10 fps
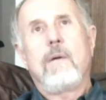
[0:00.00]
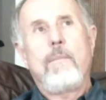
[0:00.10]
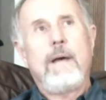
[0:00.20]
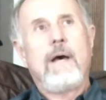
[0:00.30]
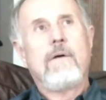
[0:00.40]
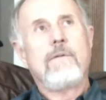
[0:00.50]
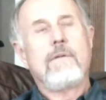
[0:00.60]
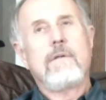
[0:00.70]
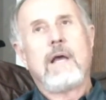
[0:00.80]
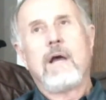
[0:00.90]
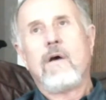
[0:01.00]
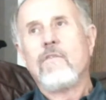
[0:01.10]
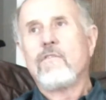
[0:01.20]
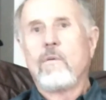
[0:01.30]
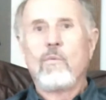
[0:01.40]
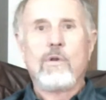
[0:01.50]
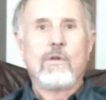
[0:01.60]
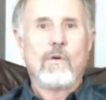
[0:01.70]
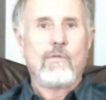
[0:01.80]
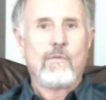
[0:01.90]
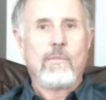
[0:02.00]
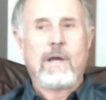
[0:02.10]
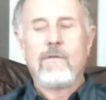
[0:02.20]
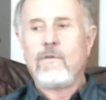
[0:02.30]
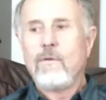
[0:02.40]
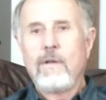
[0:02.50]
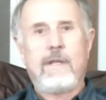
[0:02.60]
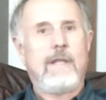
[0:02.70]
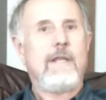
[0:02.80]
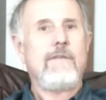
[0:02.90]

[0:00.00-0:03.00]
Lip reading: about how someone goes about doing it.